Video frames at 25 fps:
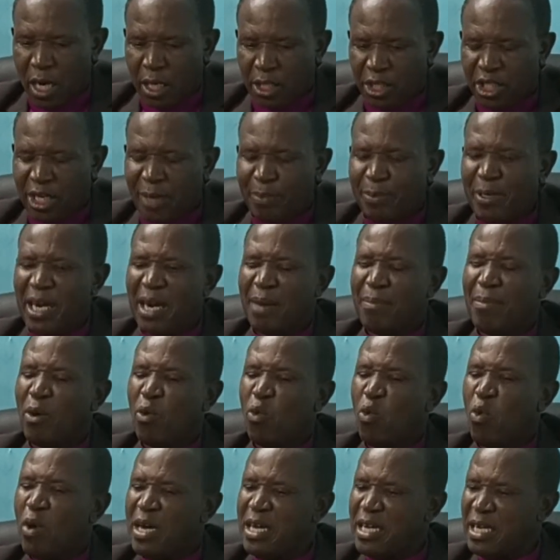Chapter number
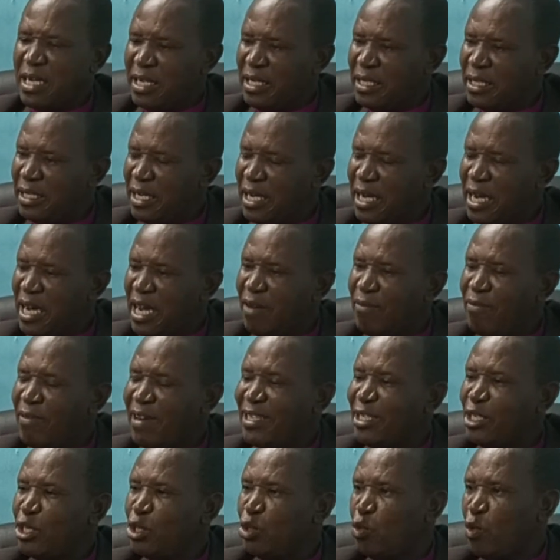1 and
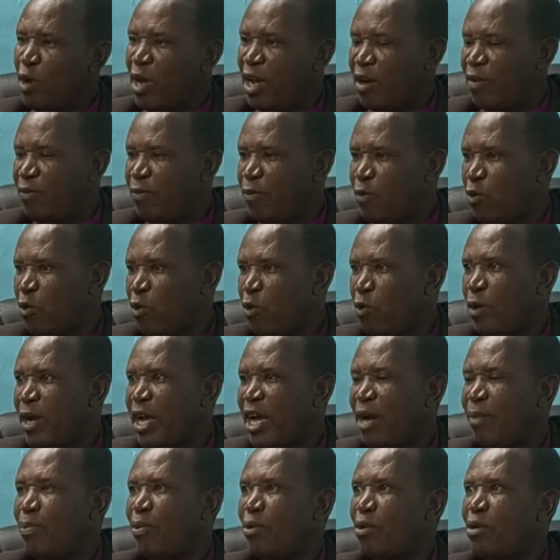verse 12,
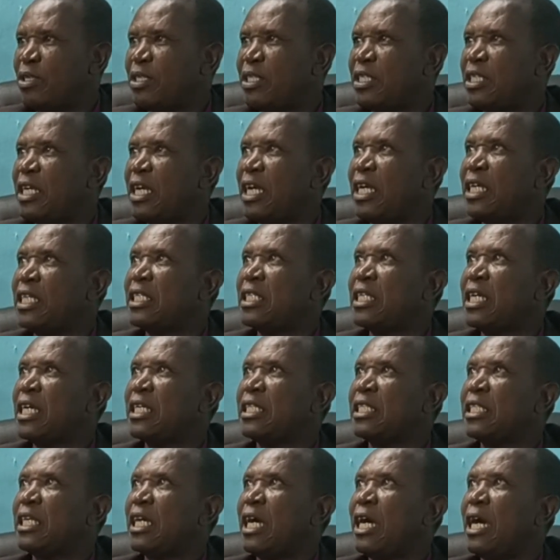where Paul says
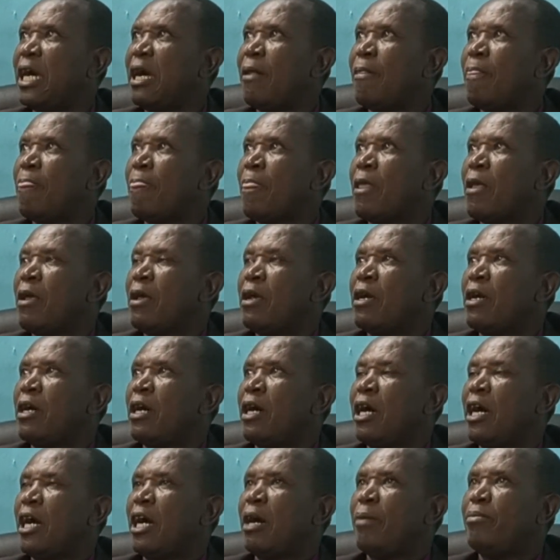that
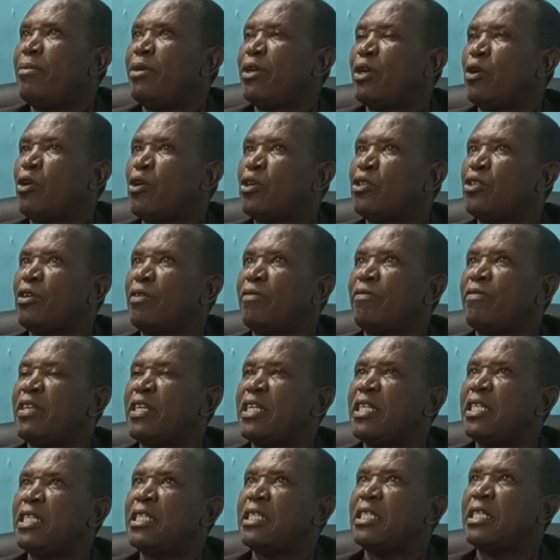because of
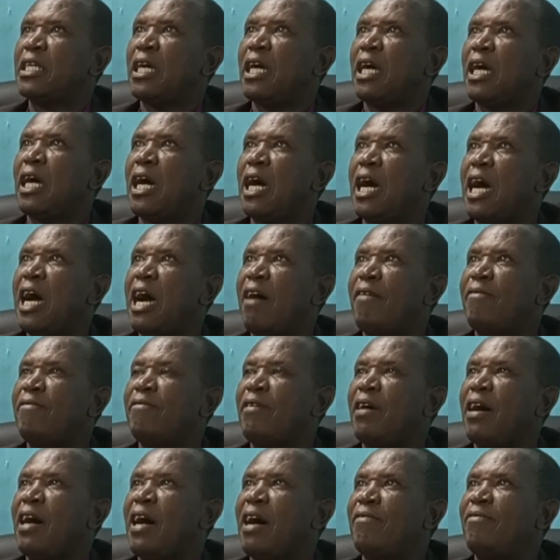this
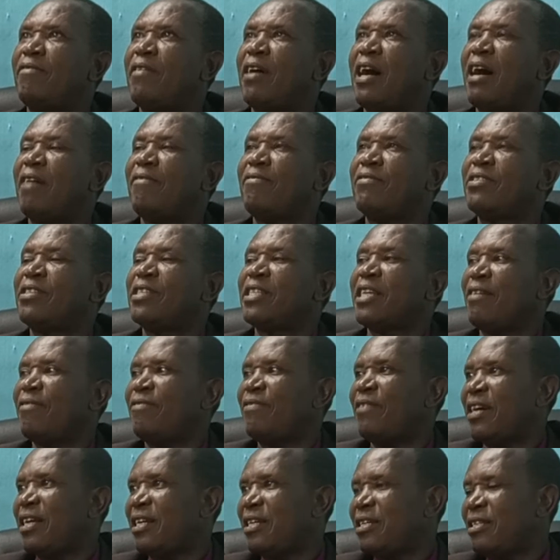I've
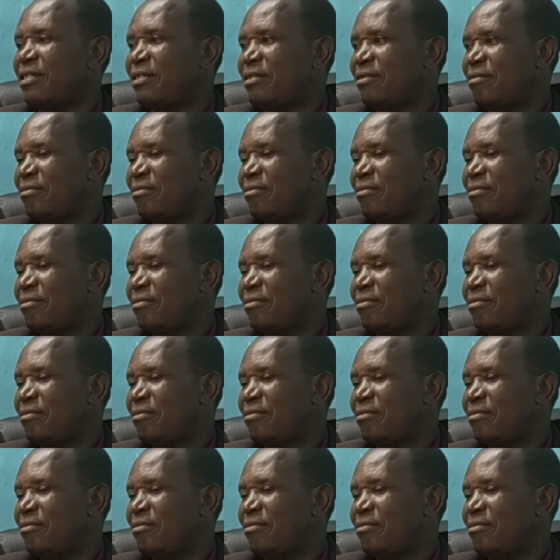suffered